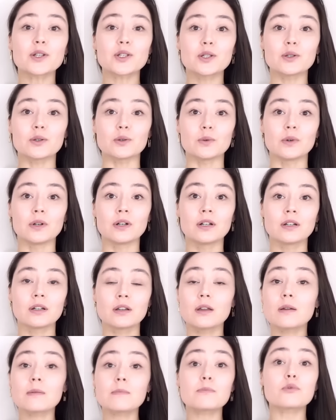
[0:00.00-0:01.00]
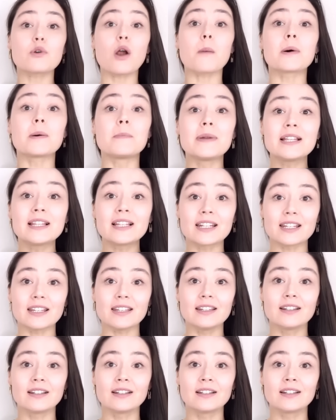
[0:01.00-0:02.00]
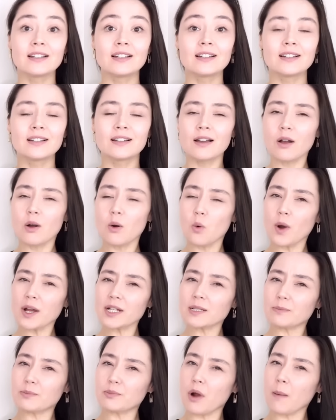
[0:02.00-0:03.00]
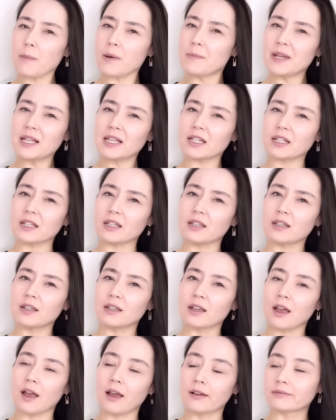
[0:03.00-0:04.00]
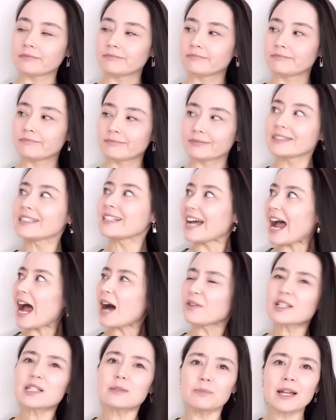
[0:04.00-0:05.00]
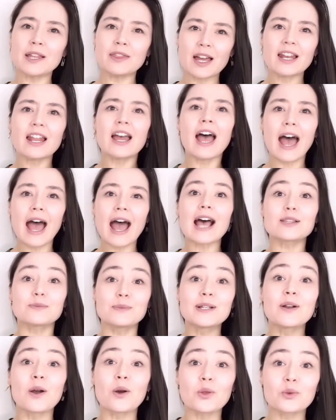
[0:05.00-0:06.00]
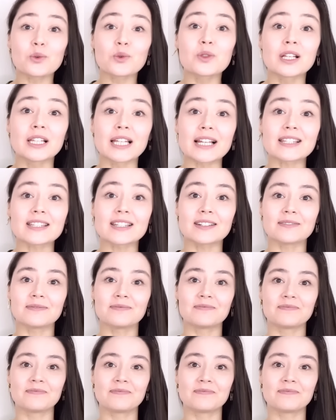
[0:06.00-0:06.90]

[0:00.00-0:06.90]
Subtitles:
two, probability. What's probability? I'll explain that as we go through the lesson.